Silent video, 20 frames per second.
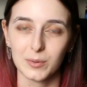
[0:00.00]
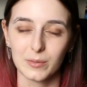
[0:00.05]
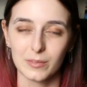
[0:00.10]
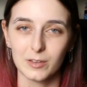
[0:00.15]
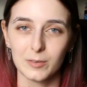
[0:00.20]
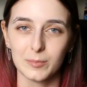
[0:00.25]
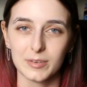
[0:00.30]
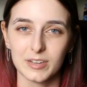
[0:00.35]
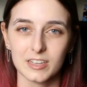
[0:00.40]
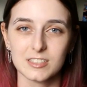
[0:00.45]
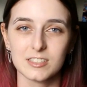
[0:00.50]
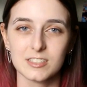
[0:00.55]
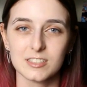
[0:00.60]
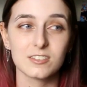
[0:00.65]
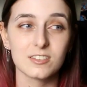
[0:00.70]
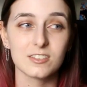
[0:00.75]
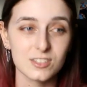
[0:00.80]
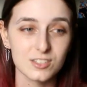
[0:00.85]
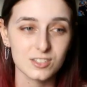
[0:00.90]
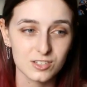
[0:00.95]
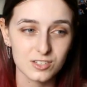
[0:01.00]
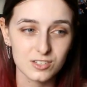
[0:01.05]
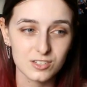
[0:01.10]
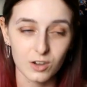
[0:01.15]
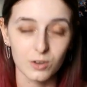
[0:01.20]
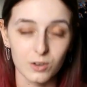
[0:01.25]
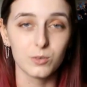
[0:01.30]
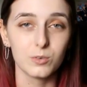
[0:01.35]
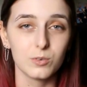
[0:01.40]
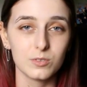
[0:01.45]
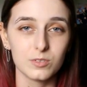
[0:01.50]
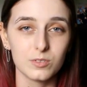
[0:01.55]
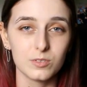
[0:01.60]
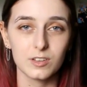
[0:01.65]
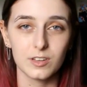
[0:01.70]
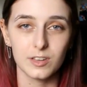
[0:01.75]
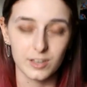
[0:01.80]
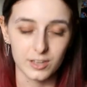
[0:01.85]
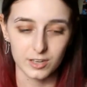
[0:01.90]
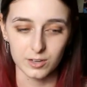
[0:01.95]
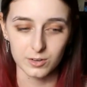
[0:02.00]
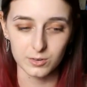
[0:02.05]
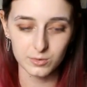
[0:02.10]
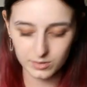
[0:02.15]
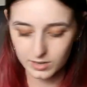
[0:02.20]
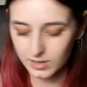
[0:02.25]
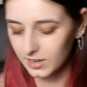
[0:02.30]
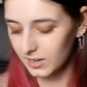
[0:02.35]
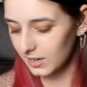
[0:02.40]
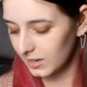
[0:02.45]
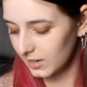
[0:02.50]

with you because they're just so cute.